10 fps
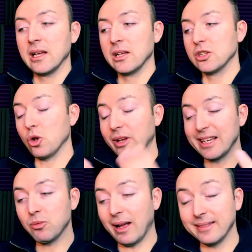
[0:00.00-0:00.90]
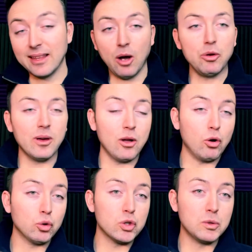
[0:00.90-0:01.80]
So guess what? Now you can go
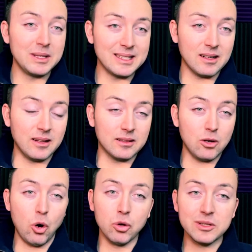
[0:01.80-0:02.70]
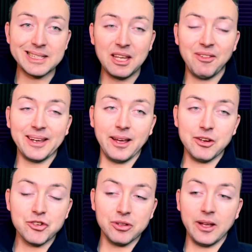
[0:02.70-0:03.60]
to Switzerland on ski
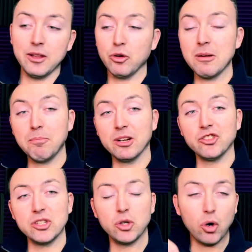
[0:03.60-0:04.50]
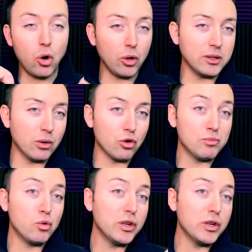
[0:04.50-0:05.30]
vacation and you can purchase your hotel room with